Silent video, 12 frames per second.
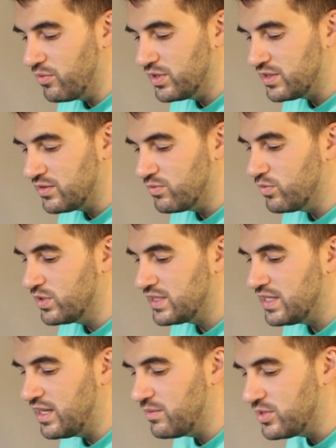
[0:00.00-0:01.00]
once
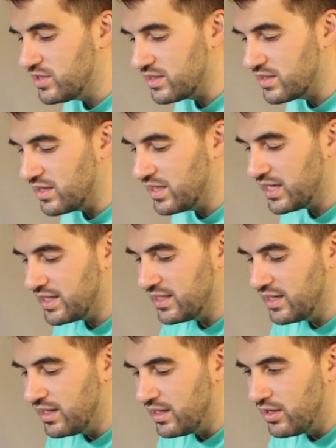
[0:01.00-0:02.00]
the image is
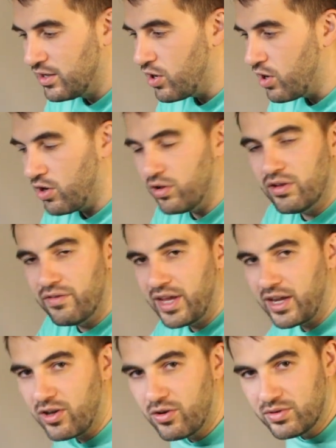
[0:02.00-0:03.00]
selected, all of
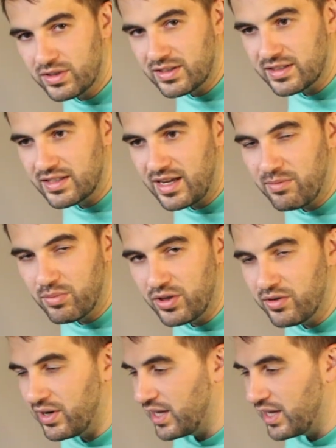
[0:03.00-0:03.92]
that code is the same below it.